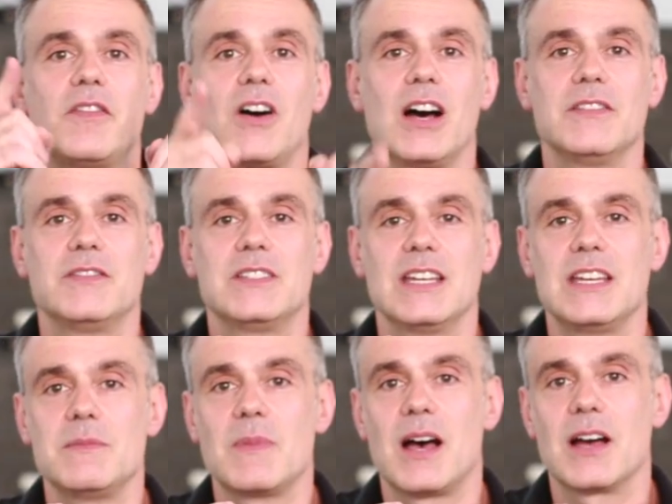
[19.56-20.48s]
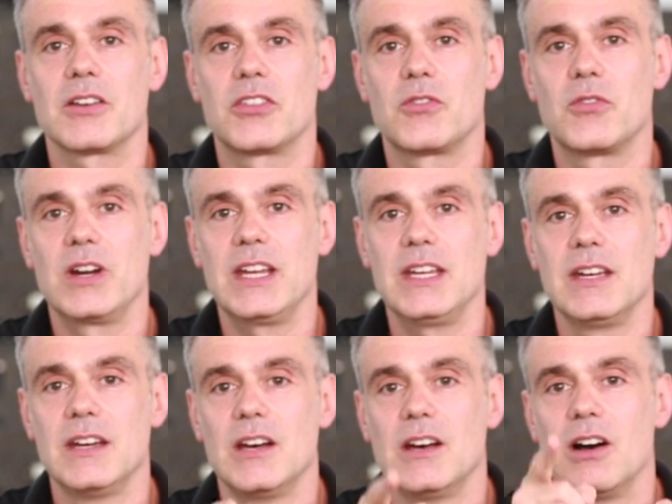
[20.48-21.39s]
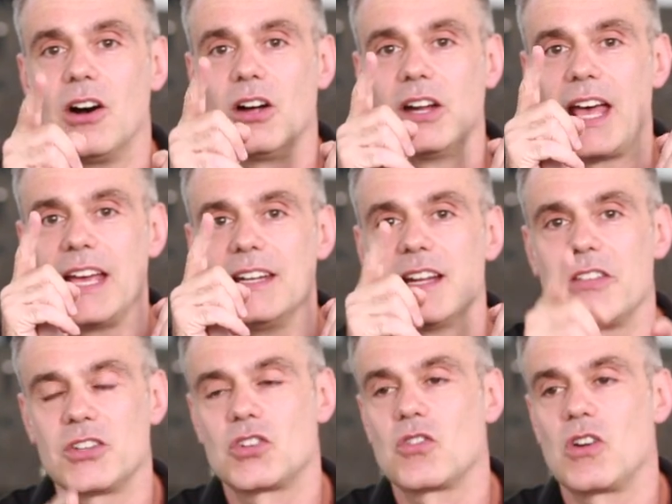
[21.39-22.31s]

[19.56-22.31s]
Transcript: 5D Mark III on another